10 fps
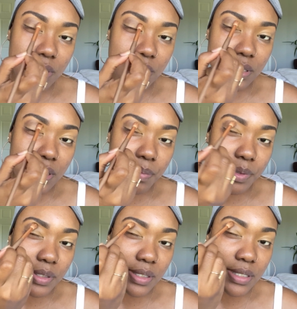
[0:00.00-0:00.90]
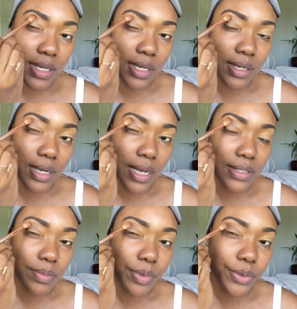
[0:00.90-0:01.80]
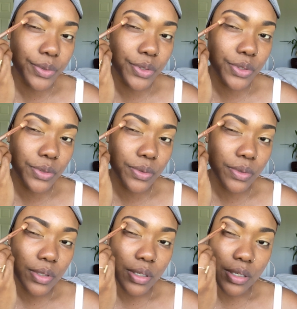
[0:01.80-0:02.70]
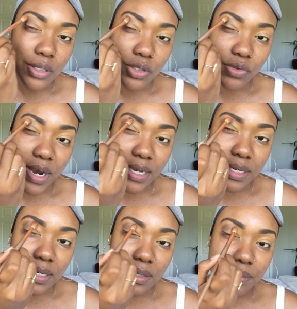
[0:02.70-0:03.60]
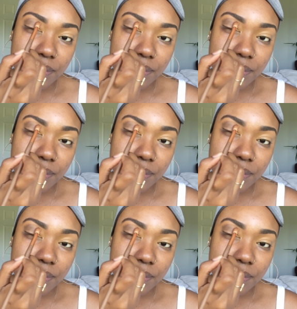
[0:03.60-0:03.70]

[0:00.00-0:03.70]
stipple this in as opposed to drag it in.